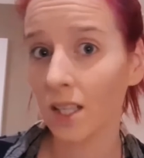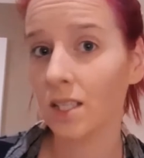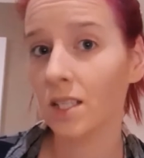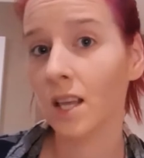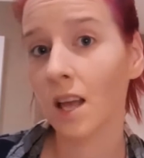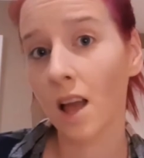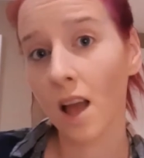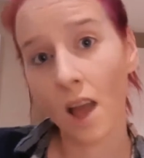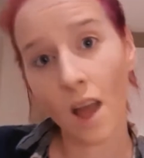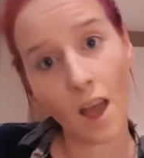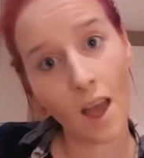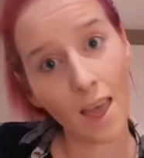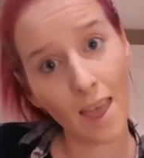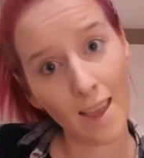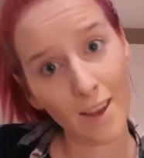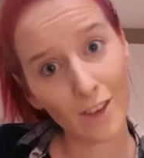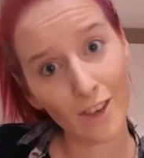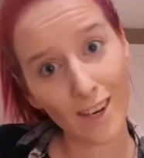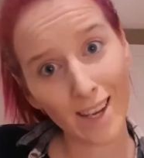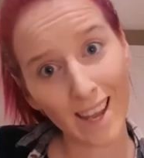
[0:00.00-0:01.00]
worlds.
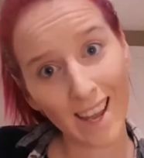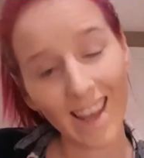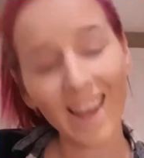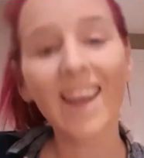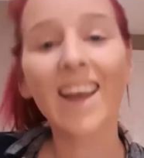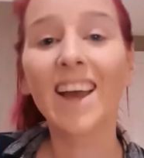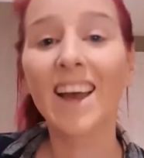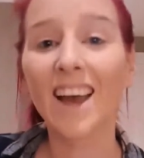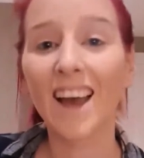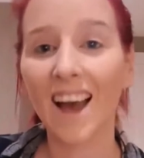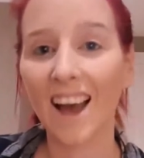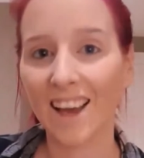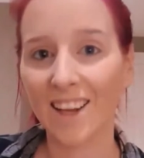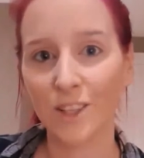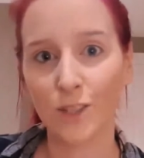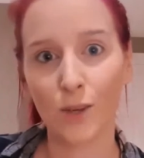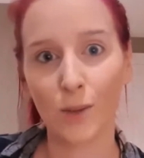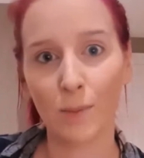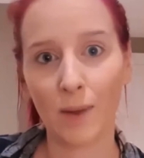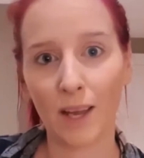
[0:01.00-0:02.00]
Drinking
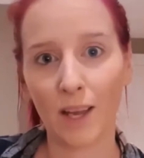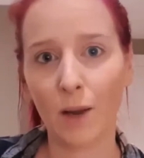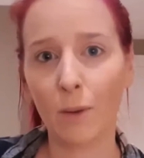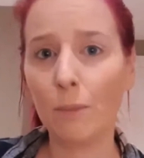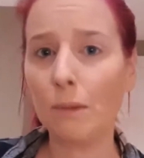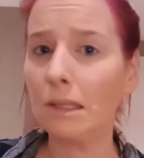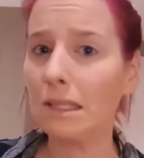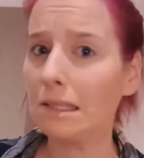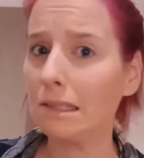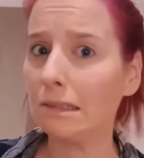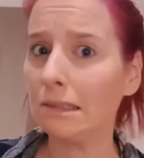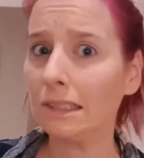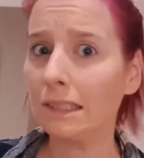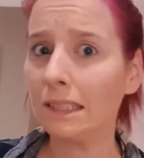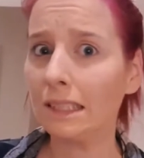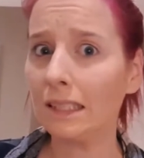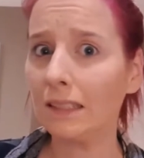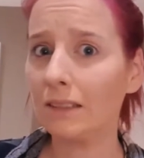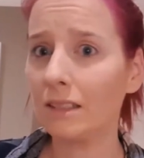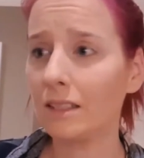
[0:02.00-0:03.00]
and doing makeup. So
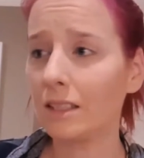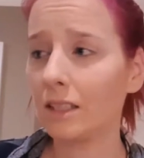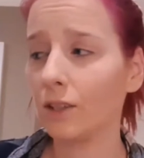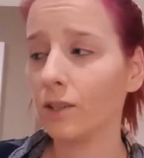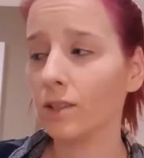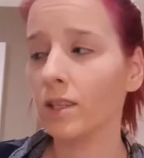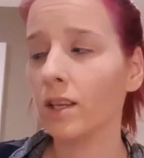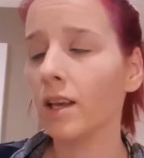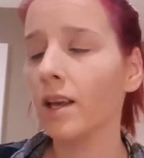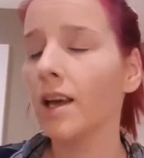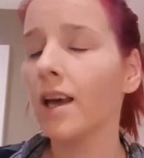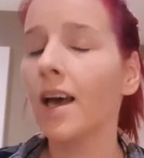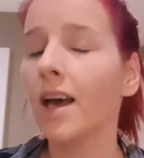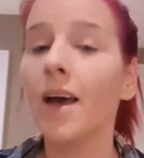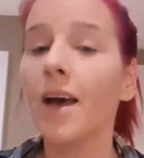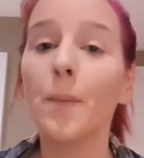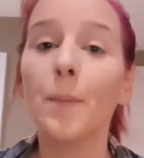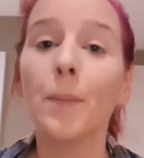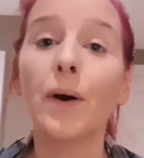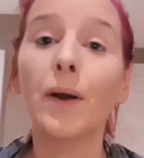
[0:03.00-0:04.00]
we'll see how this goes.
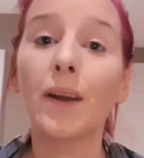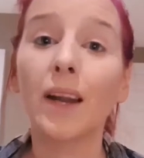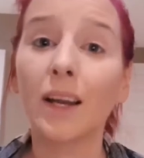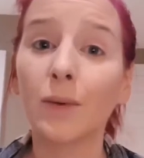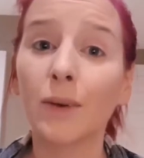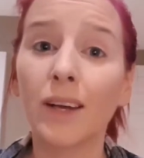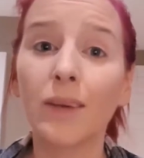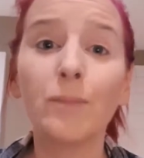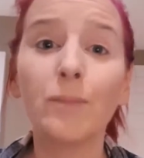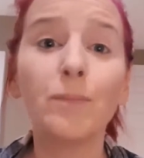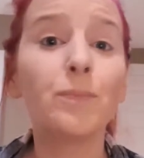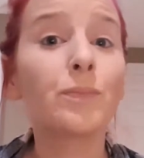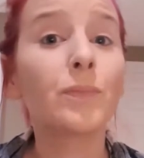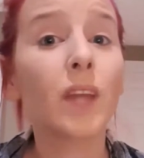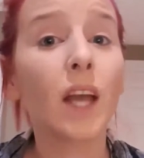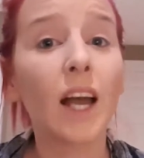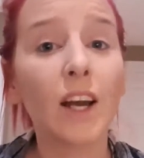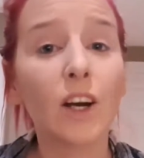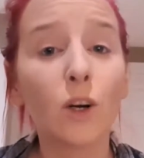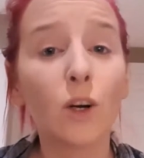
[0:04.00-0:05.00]
But anyway,
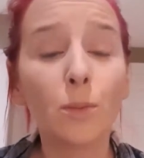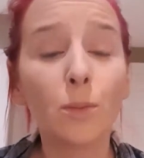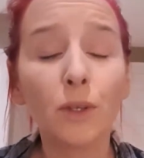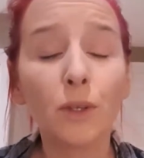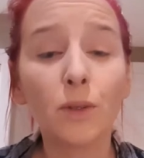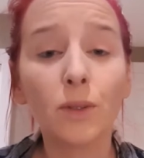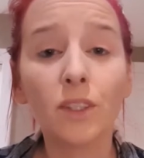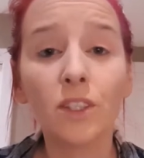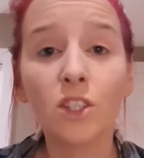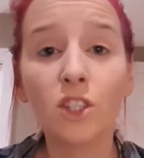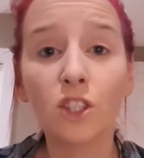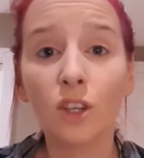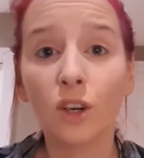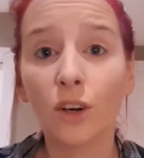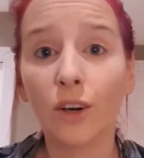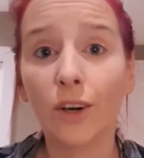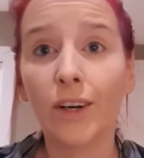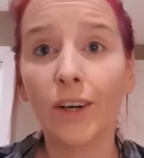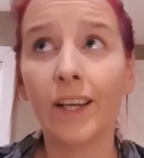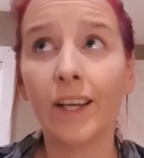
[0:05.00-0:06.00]
I hope you
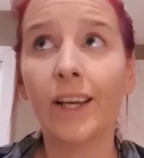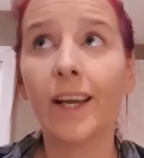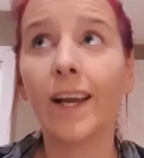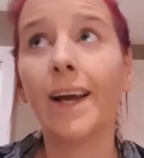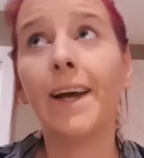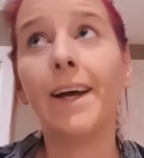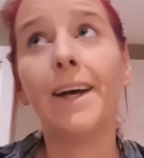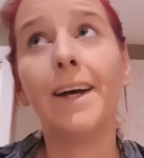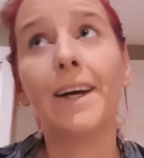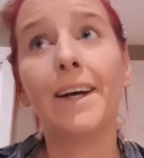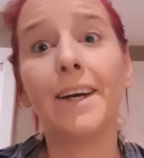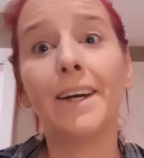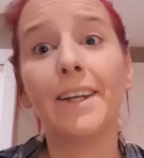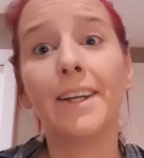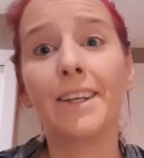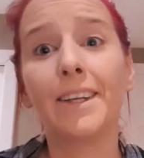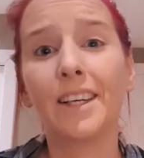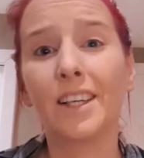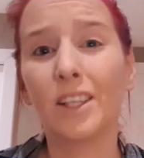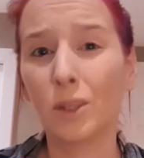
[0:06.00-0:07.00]
enjoy,
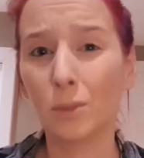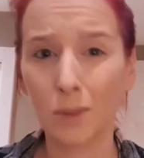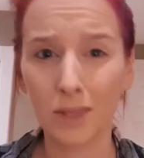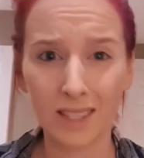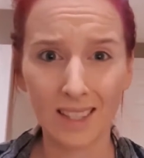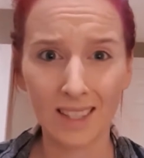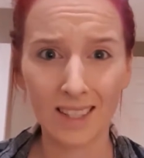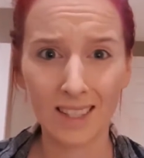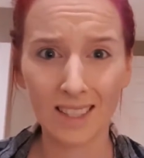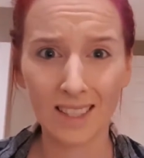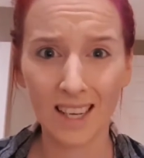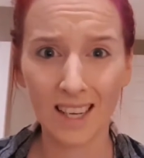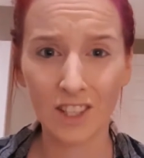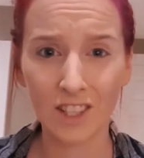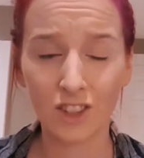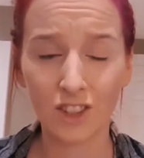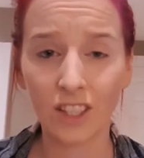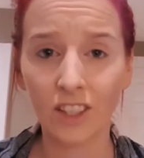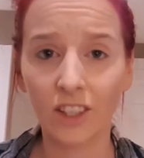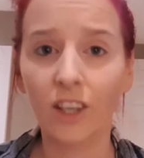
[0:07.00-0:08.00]
and I hope it's not a
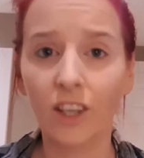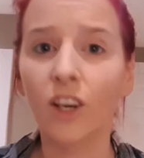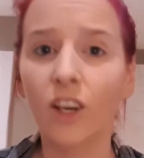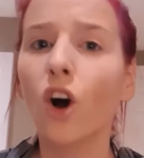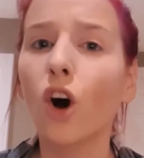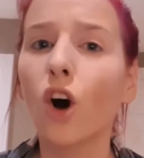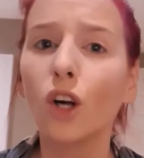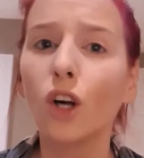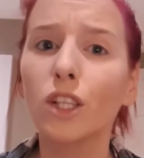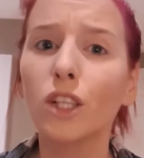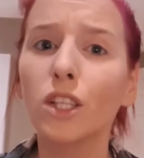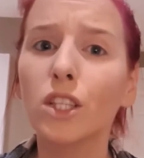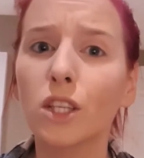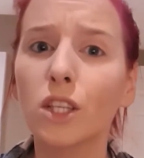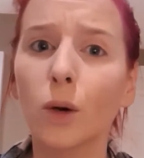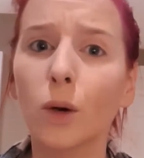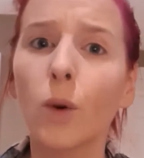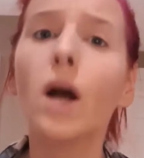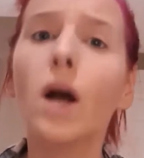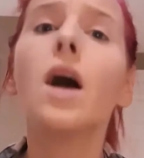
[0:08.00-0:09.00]
disaster either. And
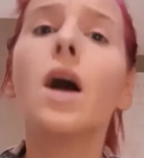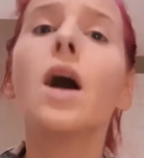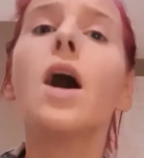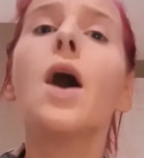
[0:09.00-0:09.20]
also,